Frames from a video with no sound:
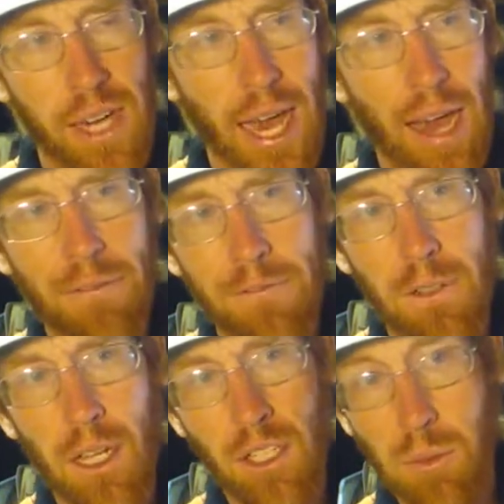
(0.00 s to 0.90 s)

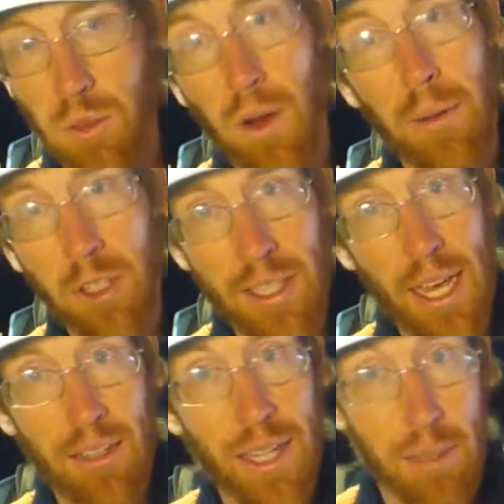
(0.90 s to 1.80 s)
have a subscriber
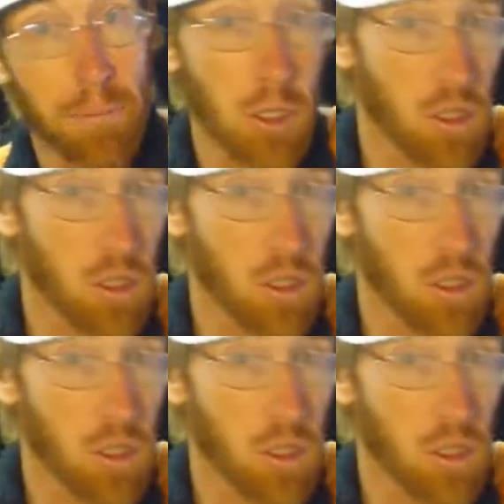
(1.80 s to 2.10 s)
count like